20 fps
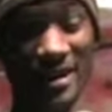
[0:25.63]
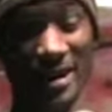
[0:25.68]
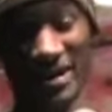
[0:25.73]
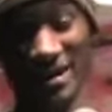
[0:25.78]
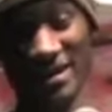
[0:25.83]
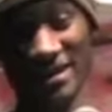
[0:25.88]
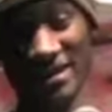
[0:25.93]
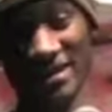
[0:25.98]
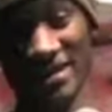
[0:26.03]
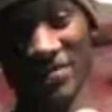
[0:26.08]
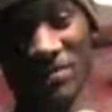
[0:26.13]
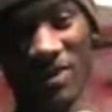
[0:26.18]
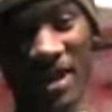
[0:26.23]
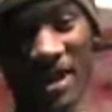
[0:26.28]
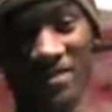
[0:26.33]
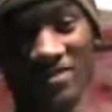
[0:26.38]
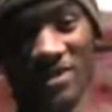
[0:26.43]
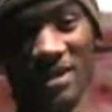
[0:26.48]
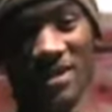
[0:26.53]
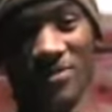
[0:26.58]
And then she
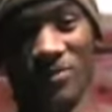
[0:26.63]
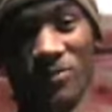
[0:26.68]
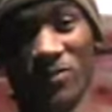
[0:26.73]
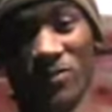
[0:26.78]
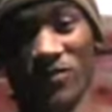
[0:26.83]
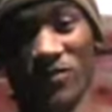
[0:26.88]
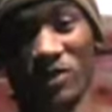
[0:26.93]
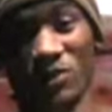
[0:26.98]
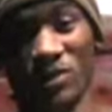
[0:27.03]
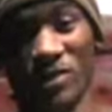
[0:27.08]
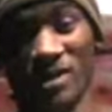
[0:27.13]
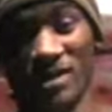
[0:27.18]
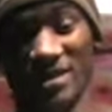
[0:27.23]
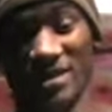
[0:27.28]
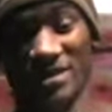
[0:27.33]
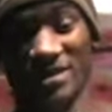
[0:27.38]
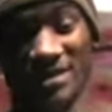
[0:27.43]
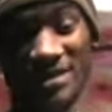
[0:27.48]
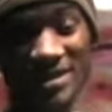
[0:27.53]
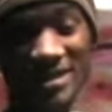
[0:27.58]
popped up with
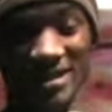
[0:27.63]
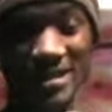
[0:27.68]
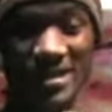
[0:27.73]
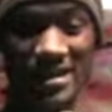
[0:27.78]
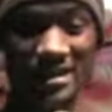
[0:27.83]
twins.